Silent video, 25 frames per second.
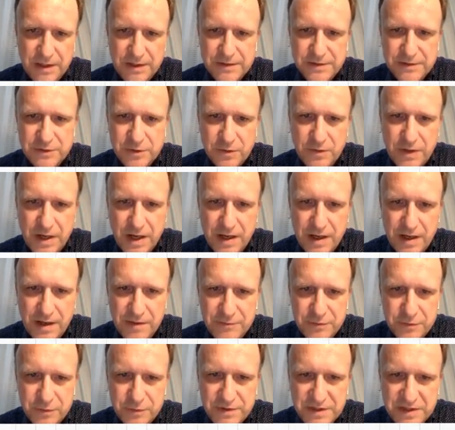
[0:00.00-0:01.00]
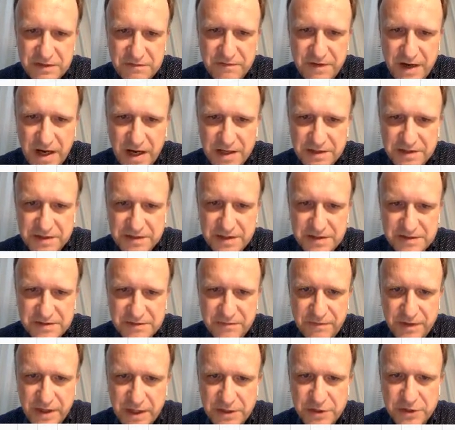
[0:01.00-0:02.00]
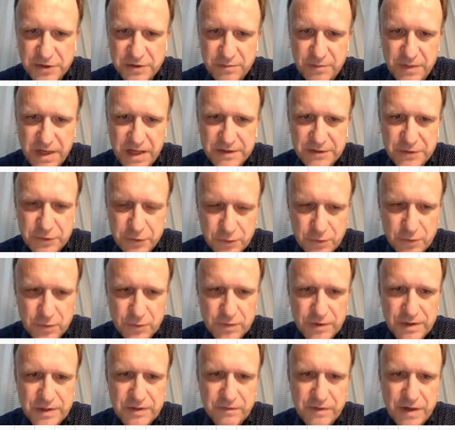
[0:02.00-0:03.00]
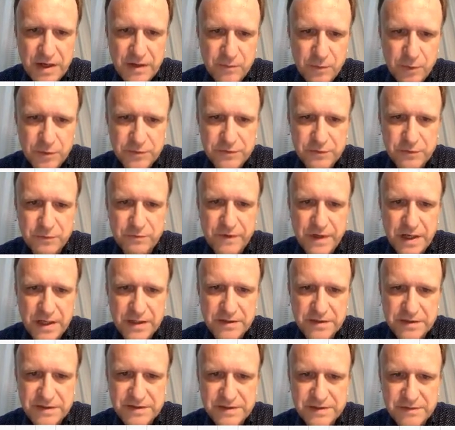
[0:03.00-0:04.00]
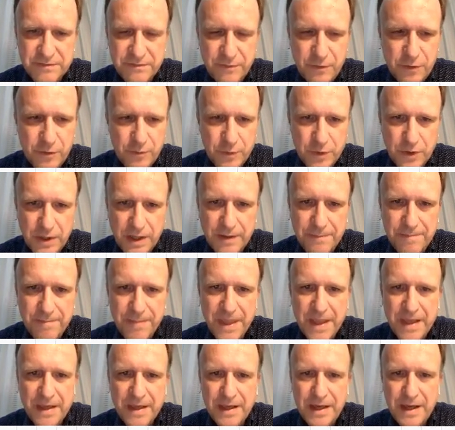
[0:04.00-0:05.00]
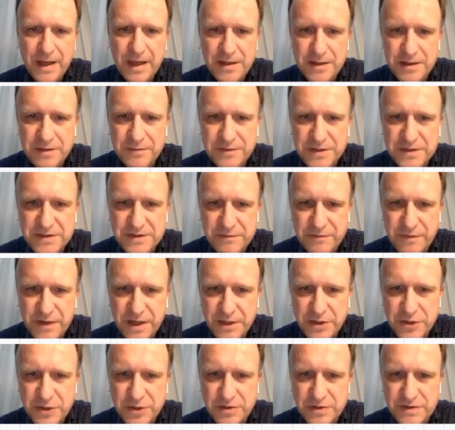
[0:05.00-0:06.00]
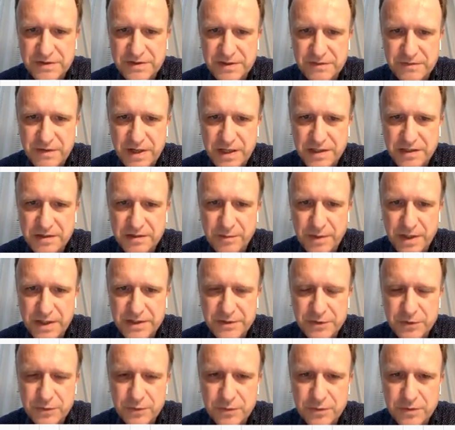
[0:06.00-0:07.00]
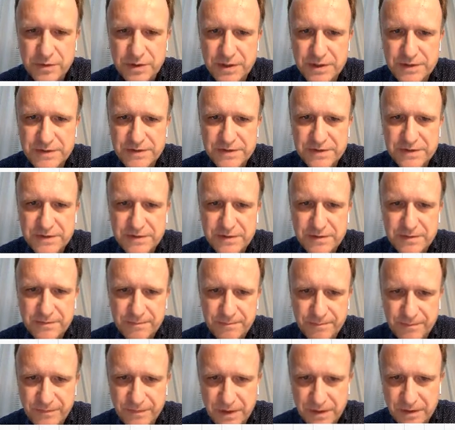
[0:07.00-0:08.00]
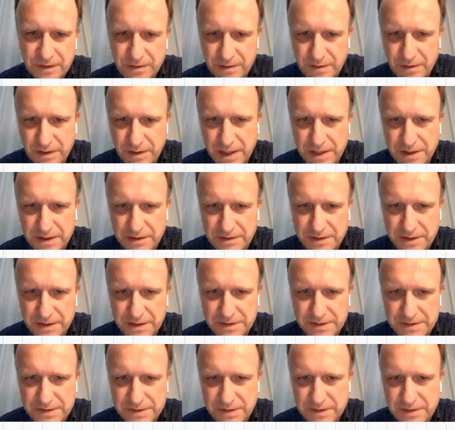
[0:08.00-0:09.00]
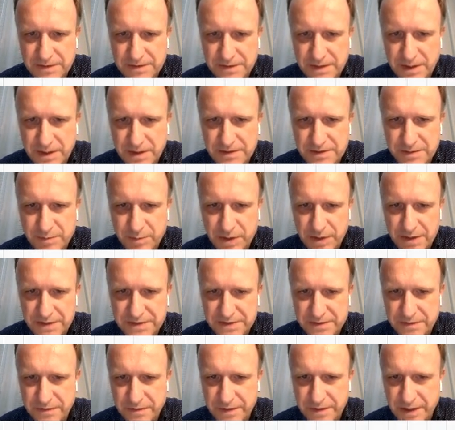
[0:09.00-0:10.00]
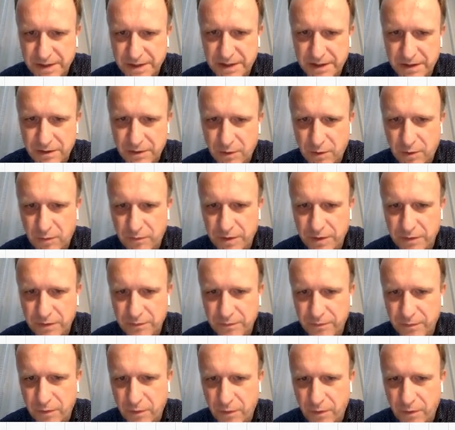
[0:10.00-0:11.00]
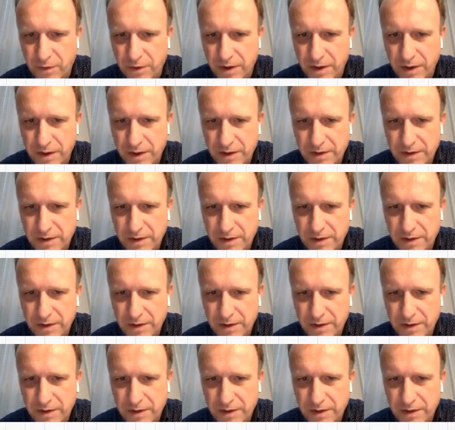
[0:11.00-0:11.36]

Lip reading: So I have to divide this fraction by 2 if I want to find this formula. And if this fraction is divided by 2, it's like this. It's x plus 3 over 4